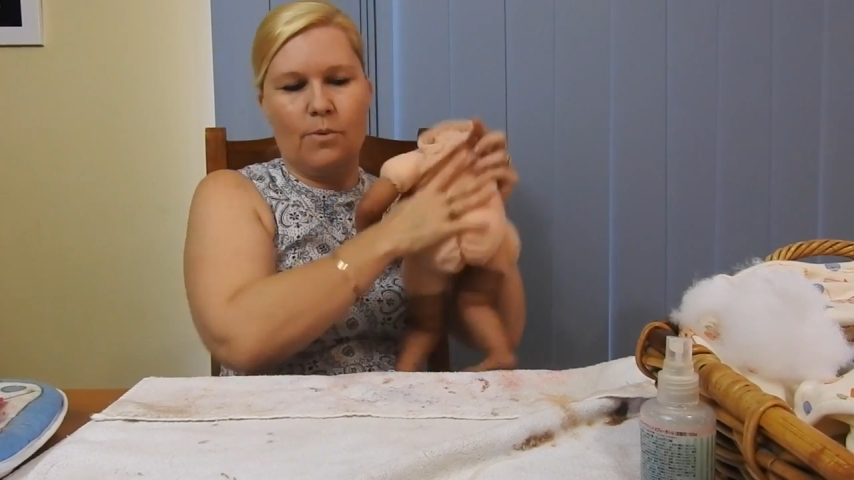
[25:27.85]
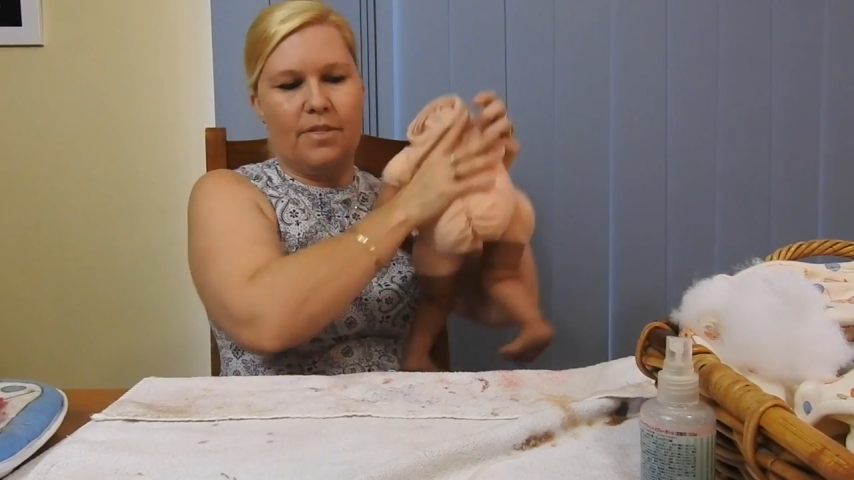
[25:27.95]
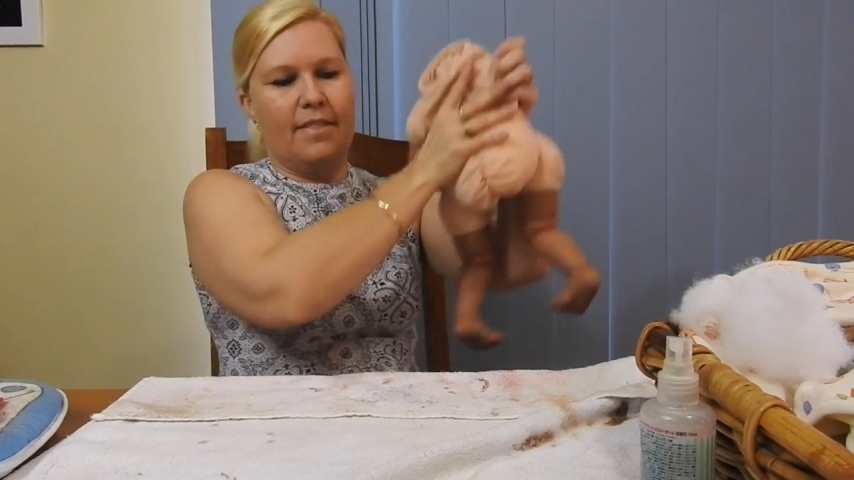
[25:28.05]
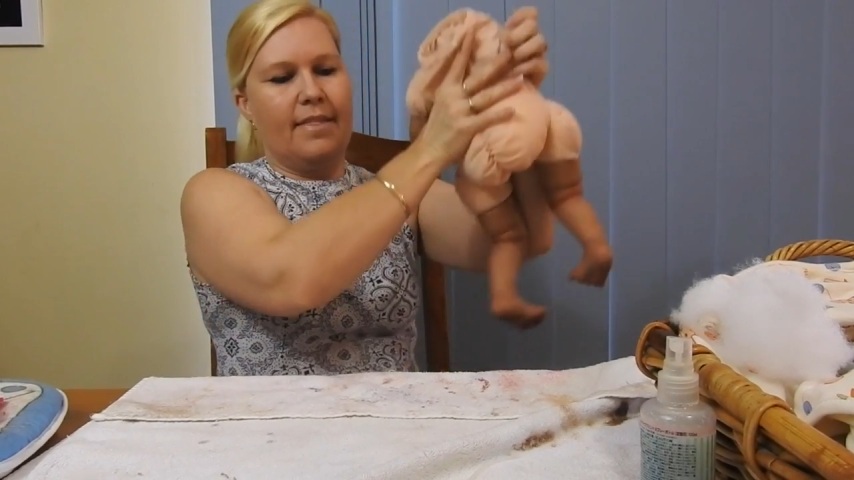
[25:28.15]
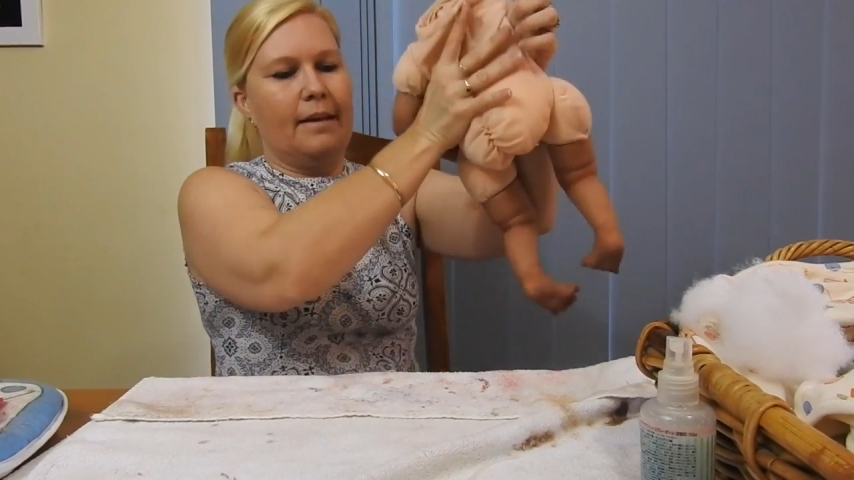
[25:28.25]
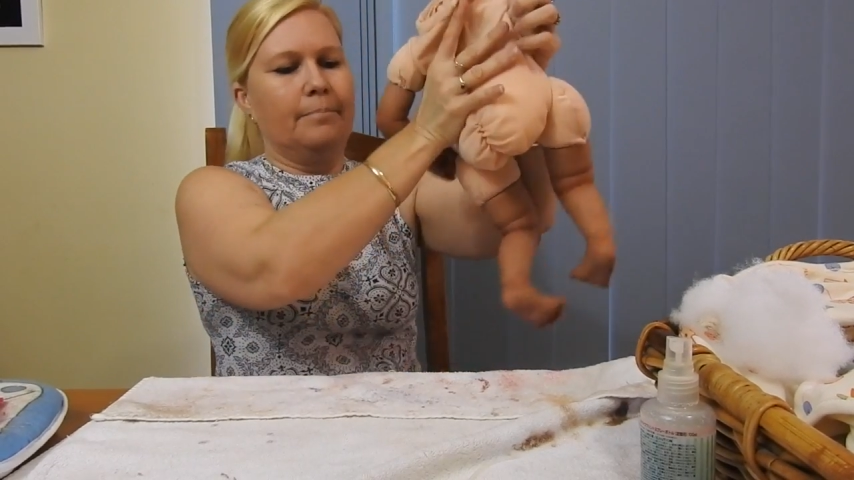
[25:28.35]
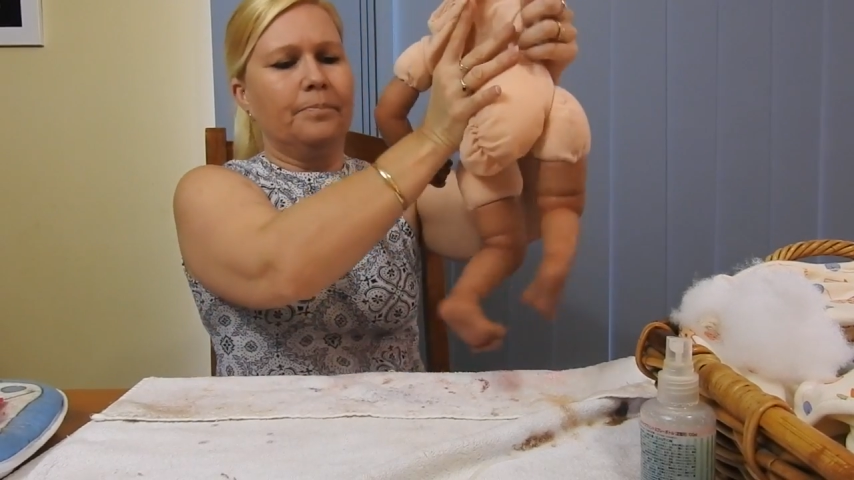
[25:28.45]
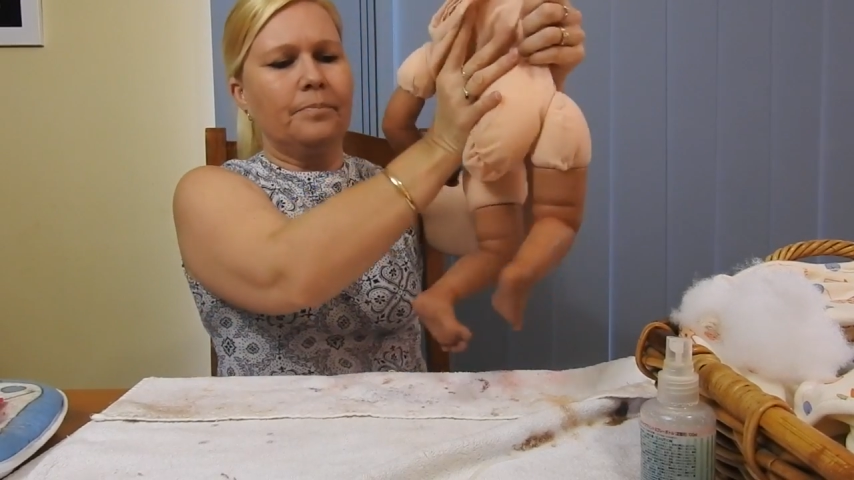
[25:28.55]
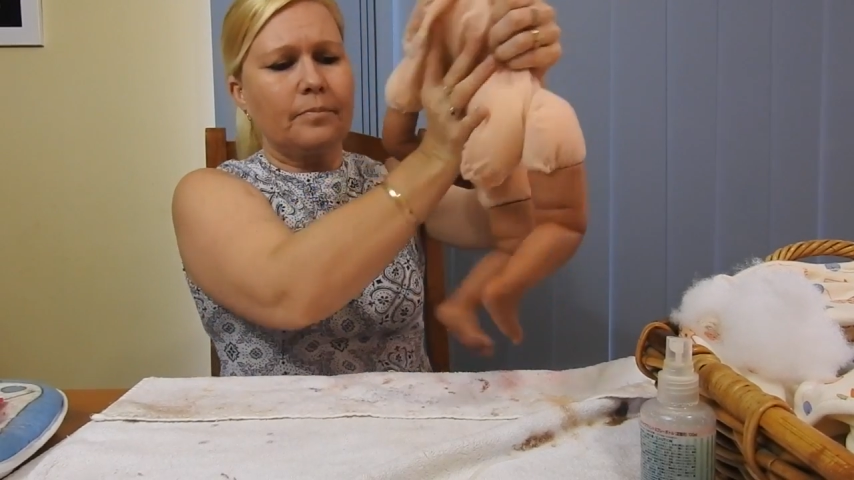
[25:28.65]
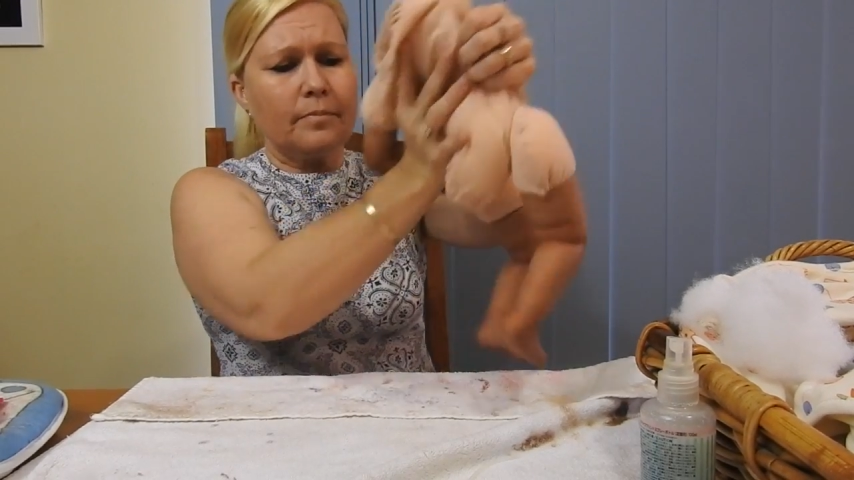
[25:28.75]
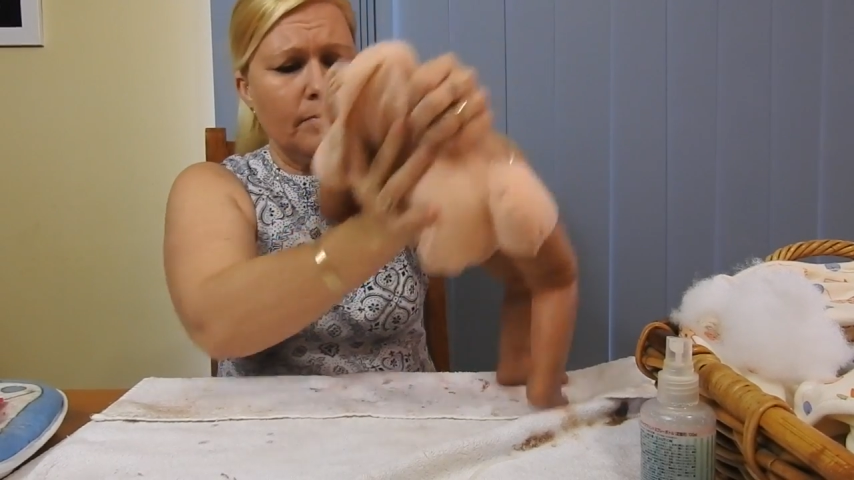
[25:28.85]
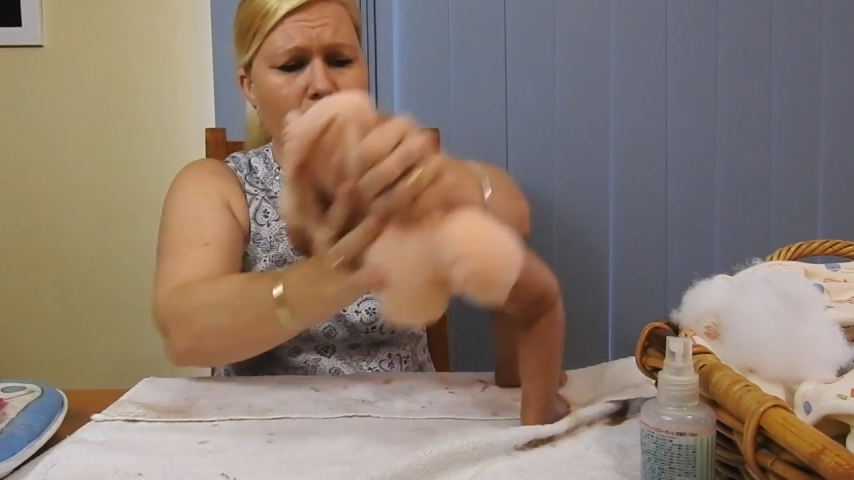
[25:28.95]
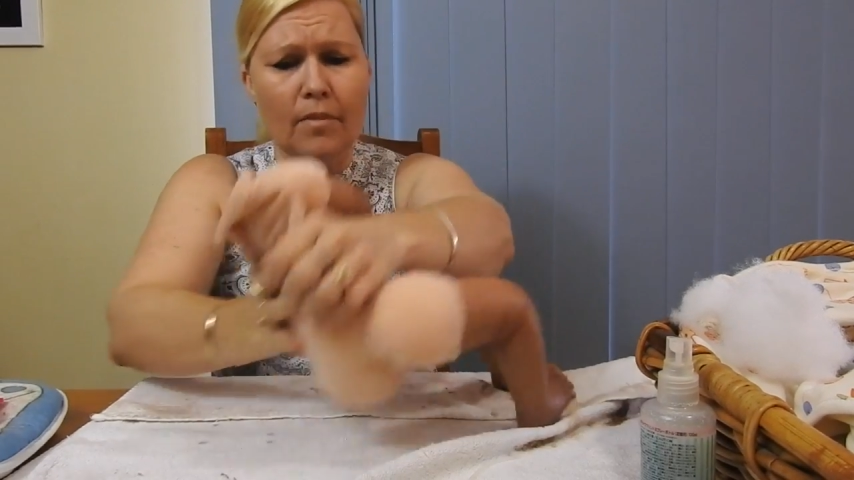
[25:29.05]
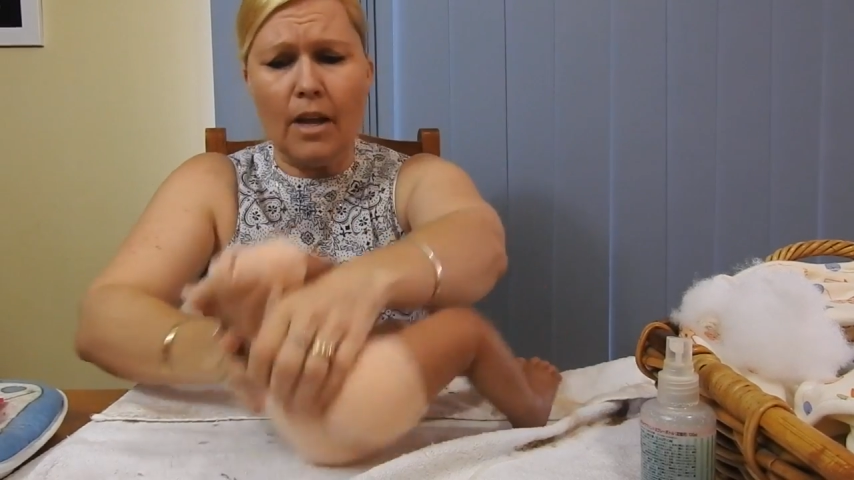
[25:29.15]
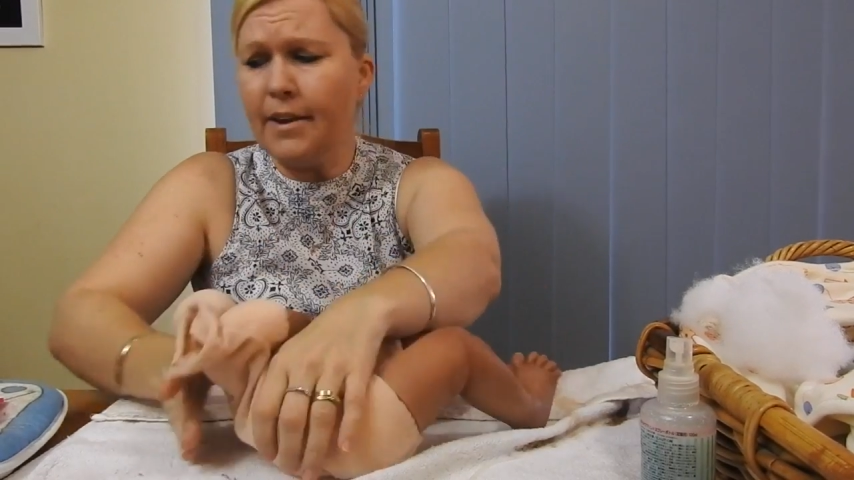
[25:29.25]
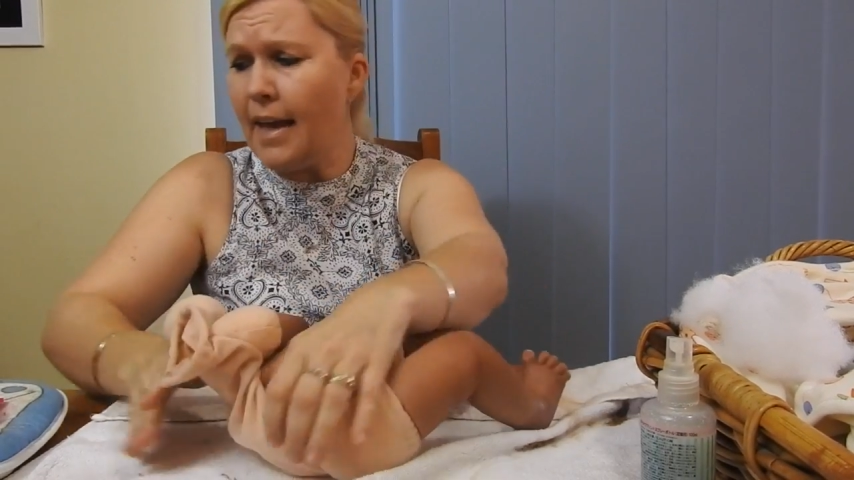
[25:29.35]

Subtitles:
within there.